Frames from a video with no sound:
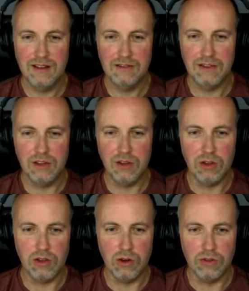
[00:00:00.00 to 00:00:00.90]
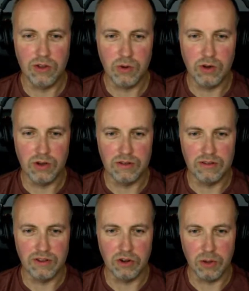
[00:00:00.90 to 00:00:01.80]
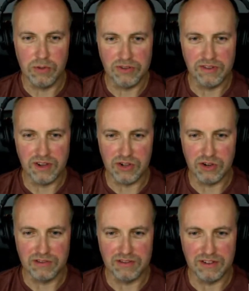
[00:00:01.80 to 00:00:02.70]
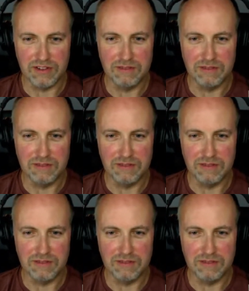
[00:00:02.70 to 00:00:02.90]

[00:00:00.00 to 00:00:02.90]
You got the talk on stock options and insurance, did you?